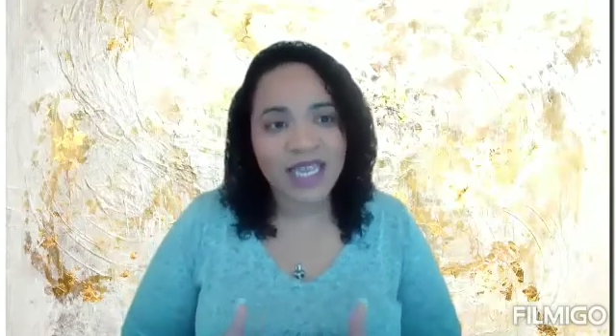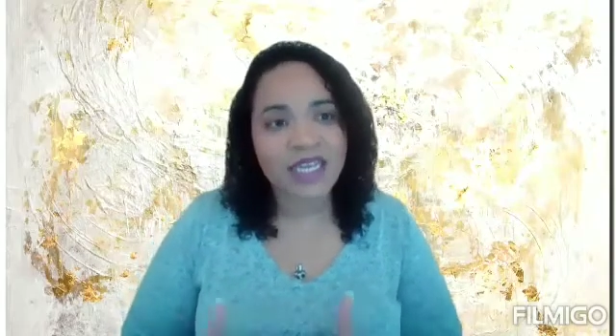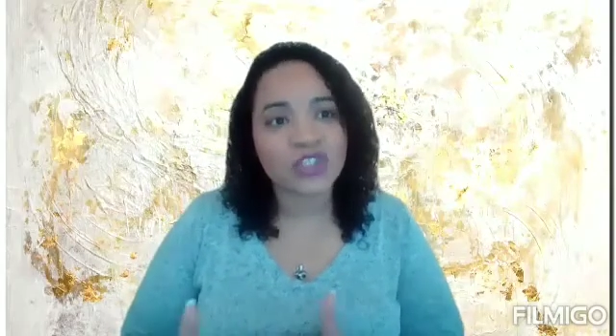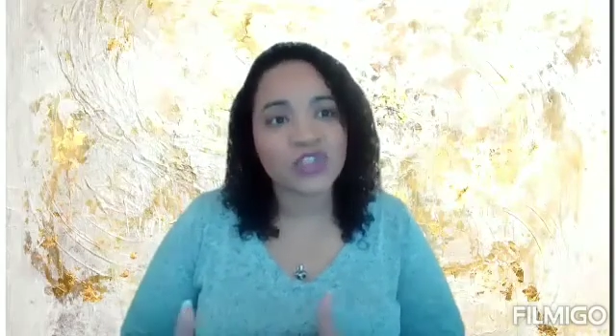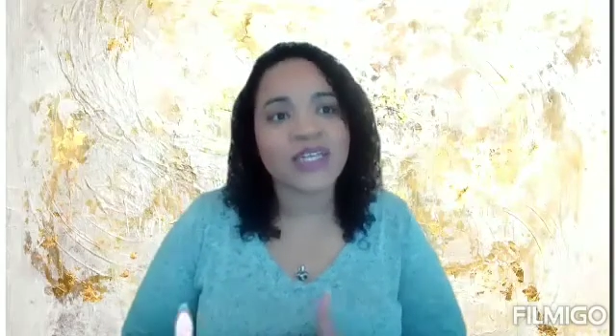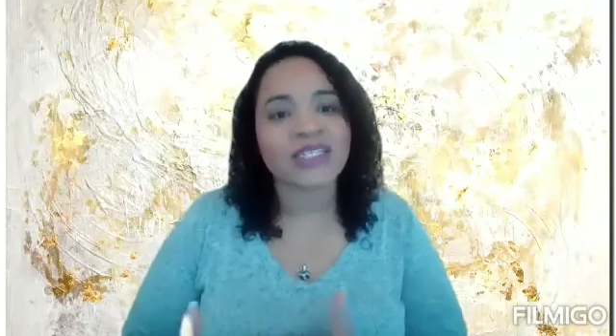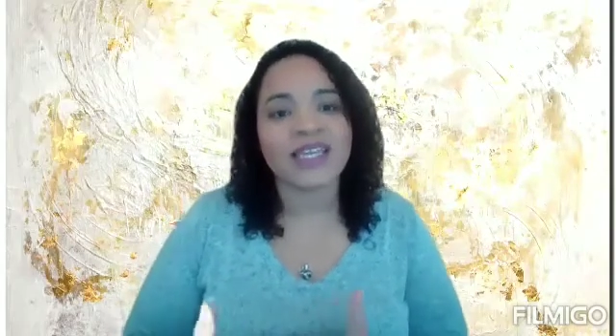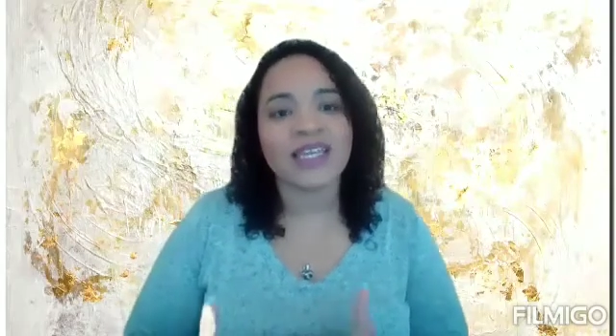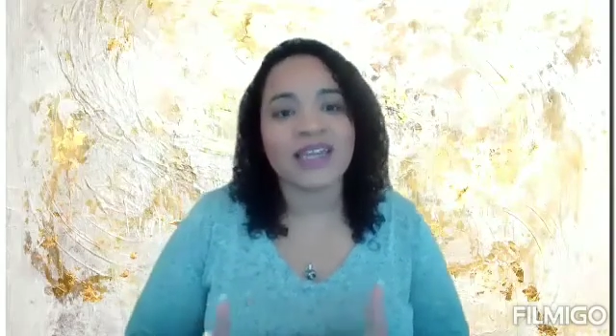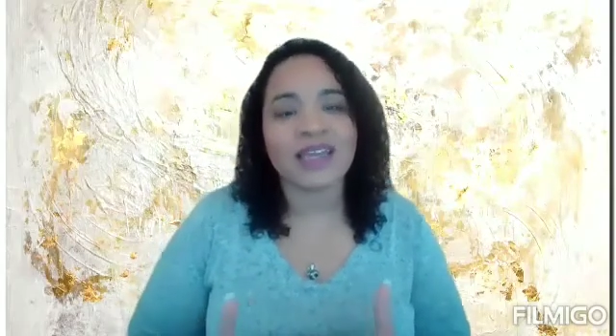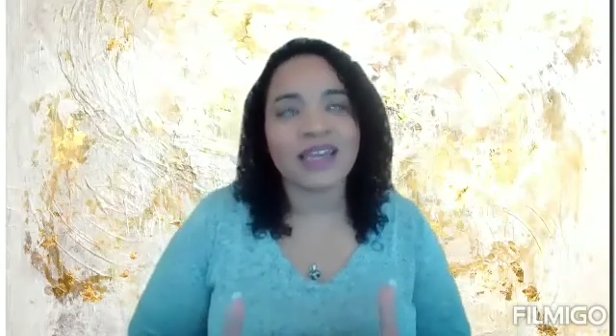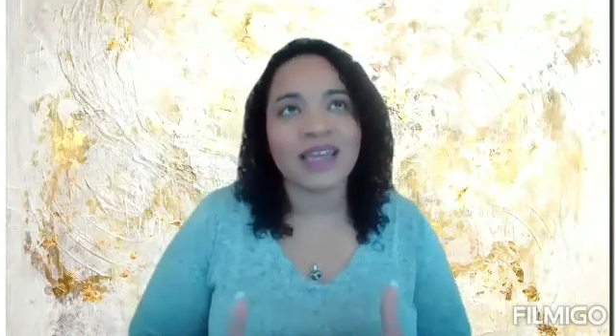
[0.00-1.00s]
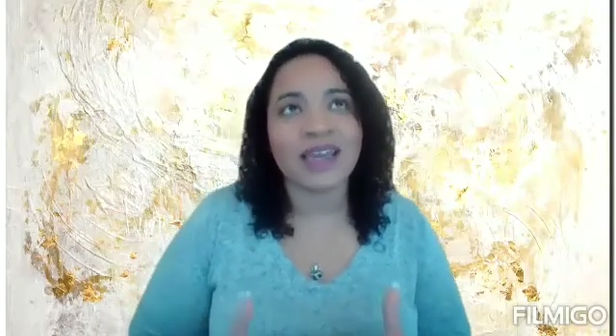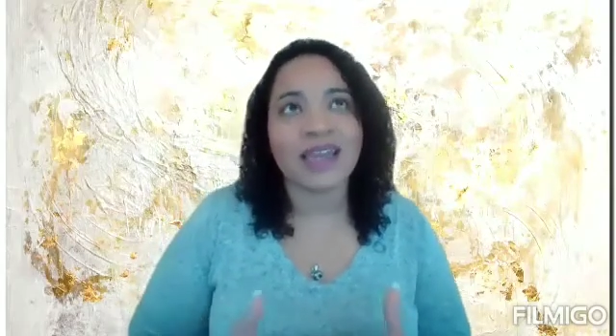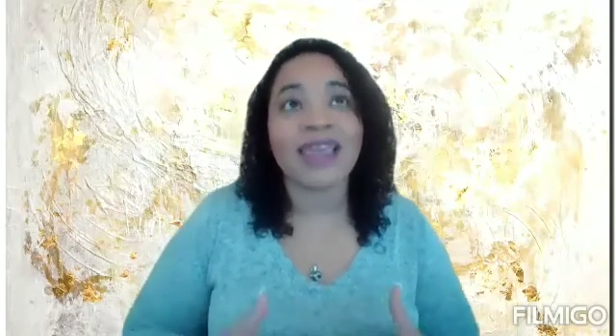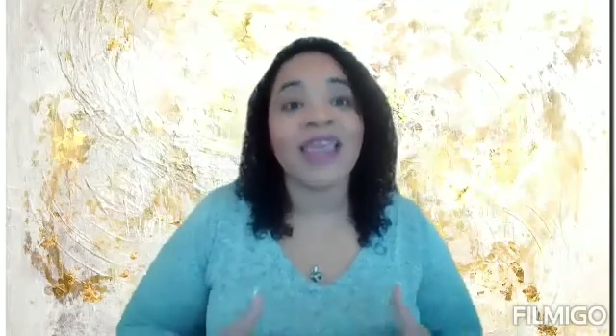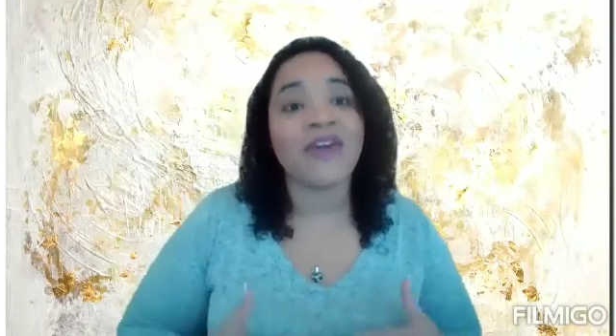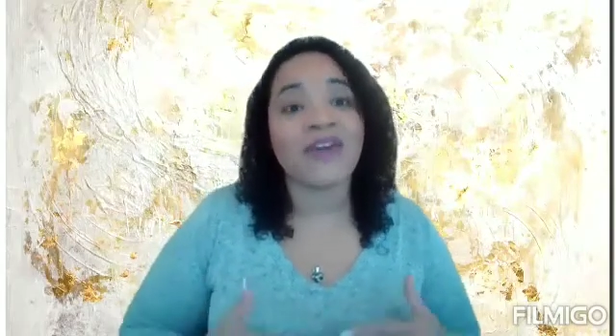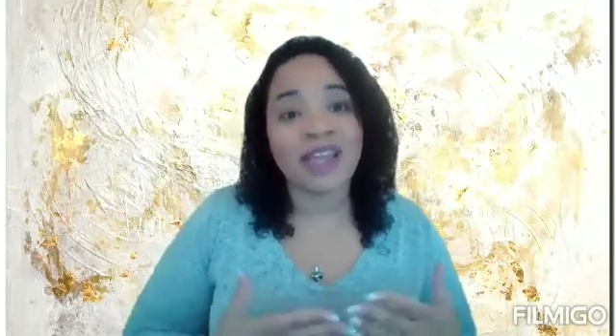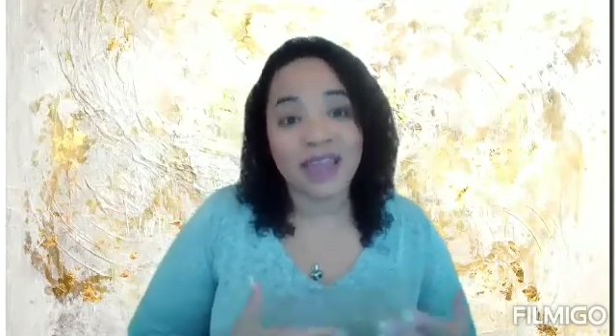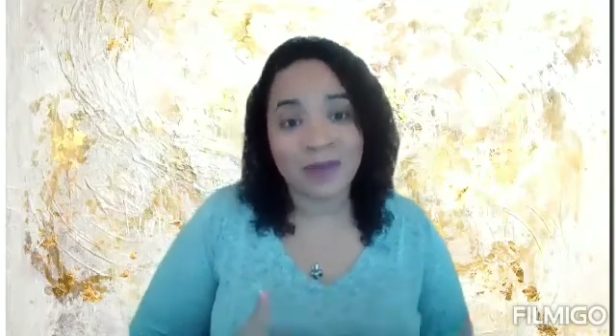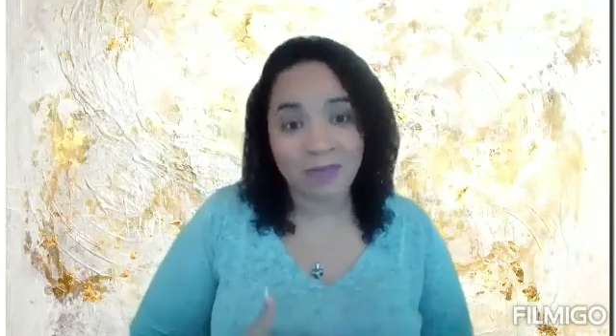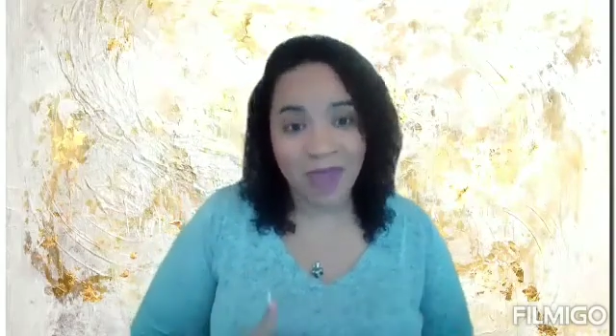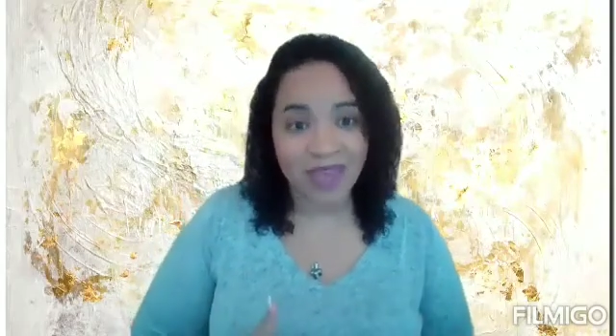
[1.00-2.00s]
and addressing in a caring and
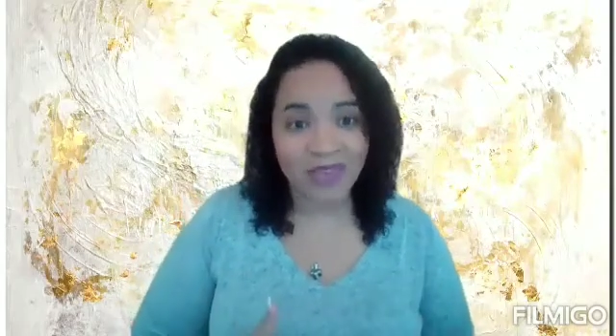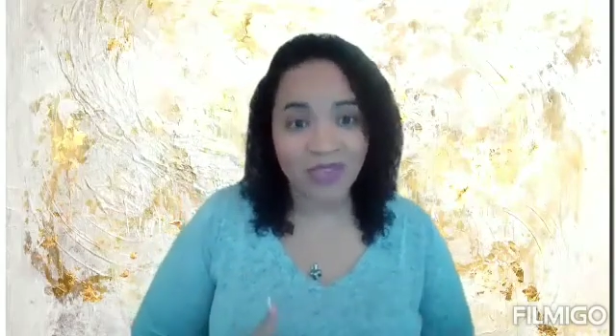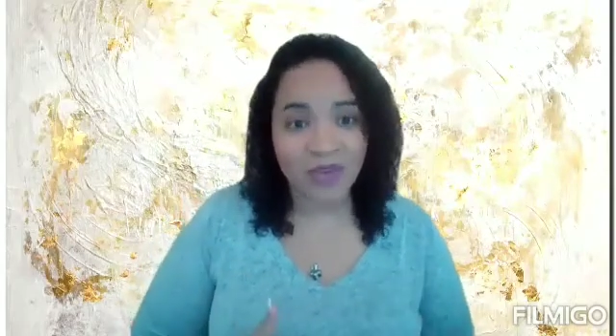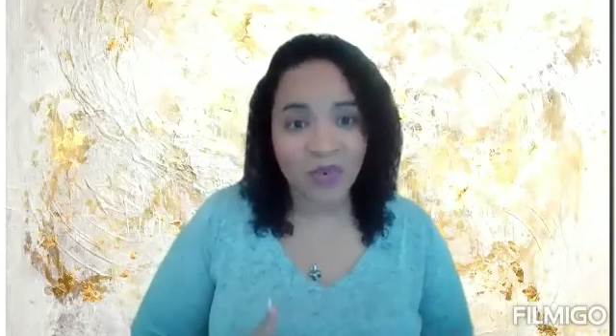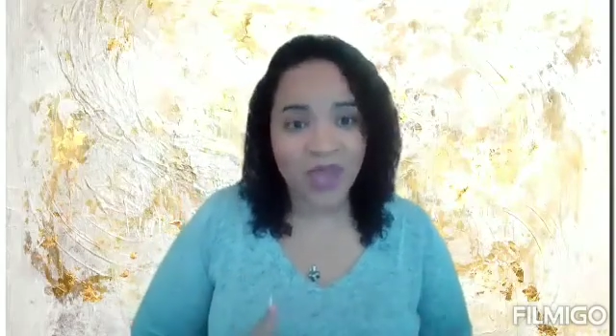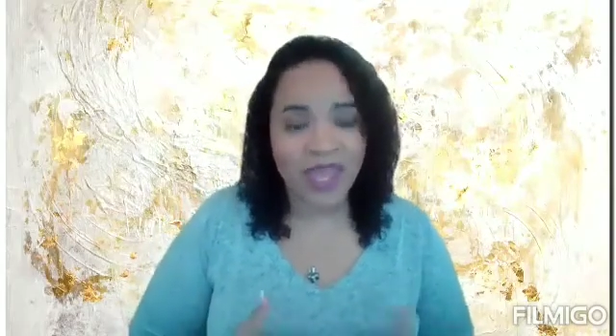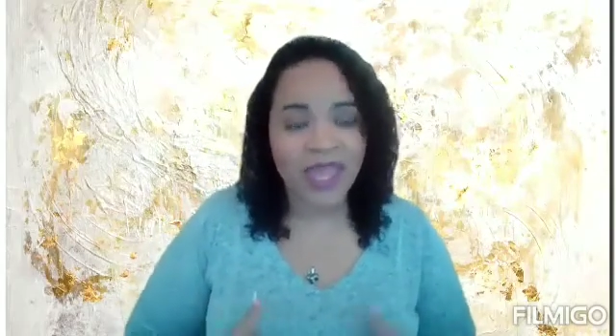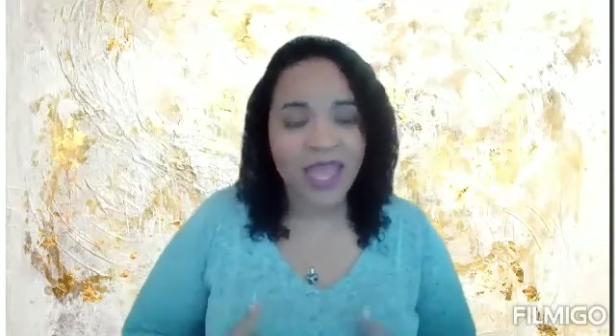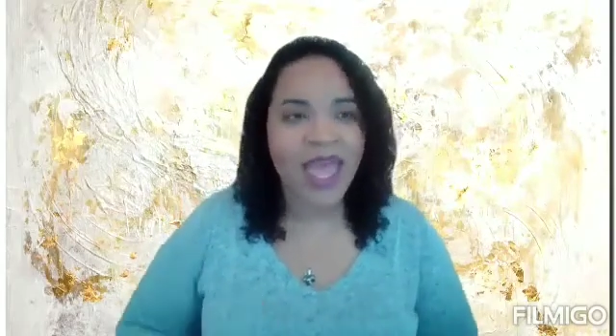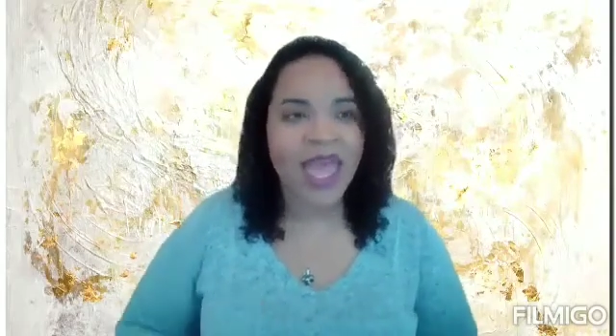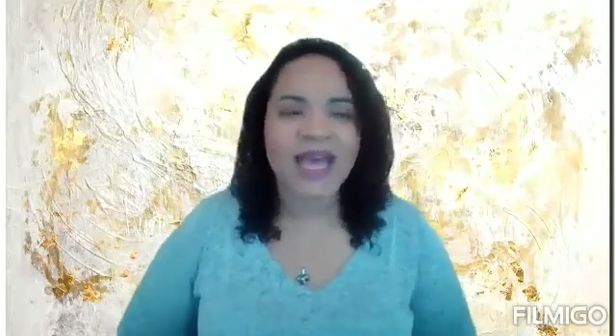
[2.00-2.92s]
empathic way,